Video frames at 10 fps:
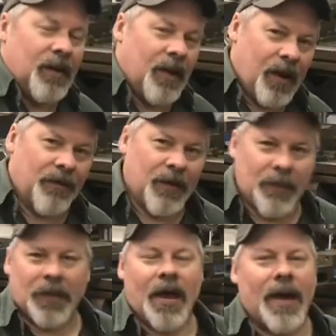I'll
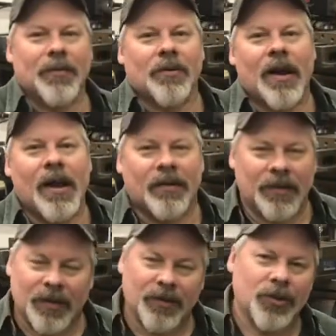flip the camera around
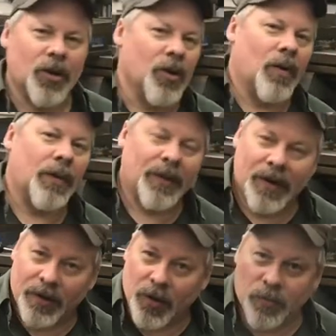and I'll show you what I'm
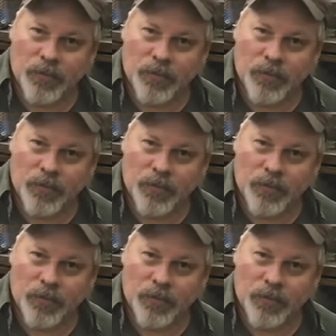gonna do.